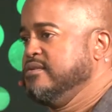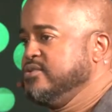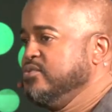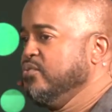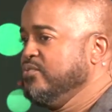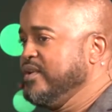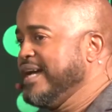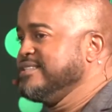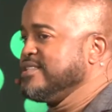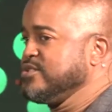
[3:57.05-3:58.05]
to
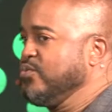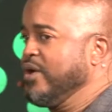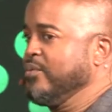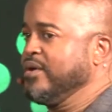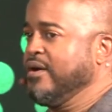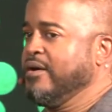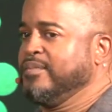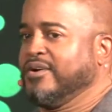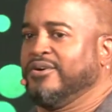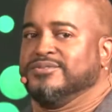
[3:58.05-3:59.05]
not just where we are,
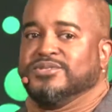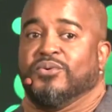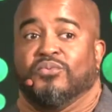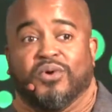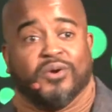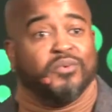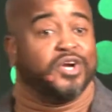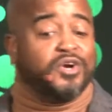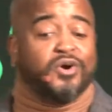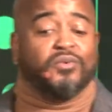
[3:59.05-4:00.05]
but also where
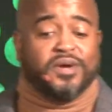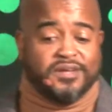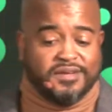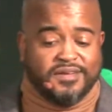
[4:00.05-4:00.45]
we're going.